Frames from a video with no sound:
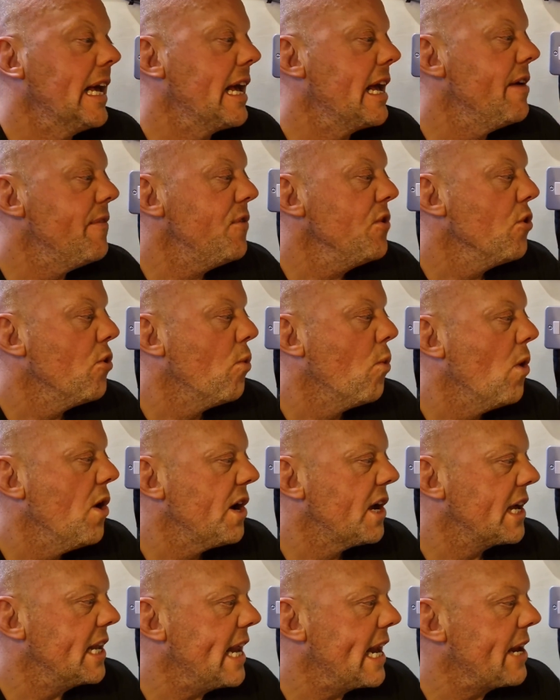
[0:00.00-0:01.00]
If you're
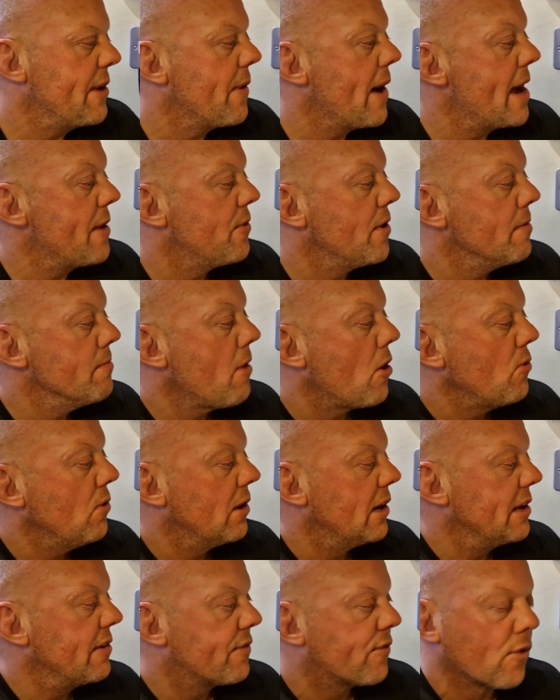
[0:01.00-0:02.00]
working anywhere
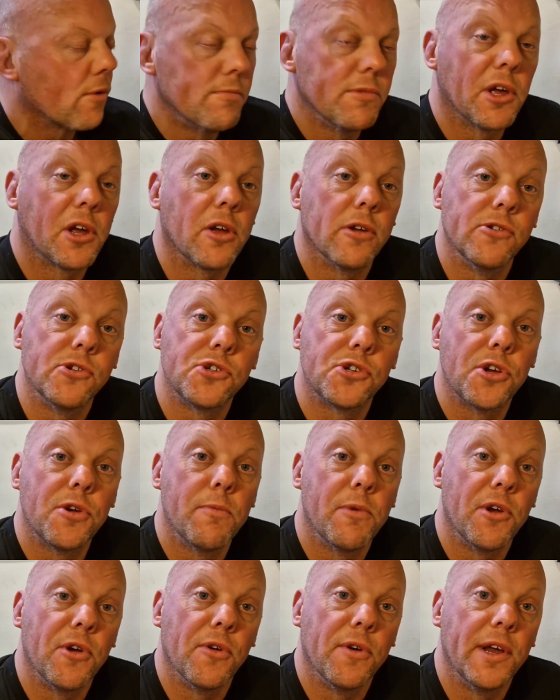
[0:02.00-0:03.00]
remotely from the
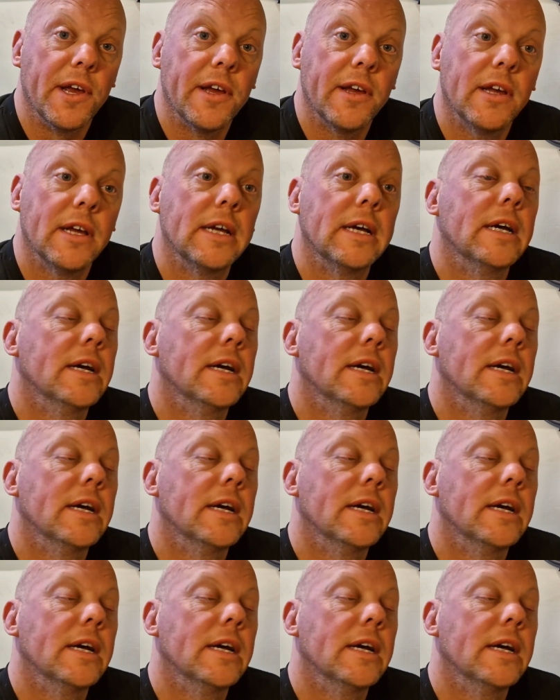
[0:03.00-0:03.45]
consumer unit,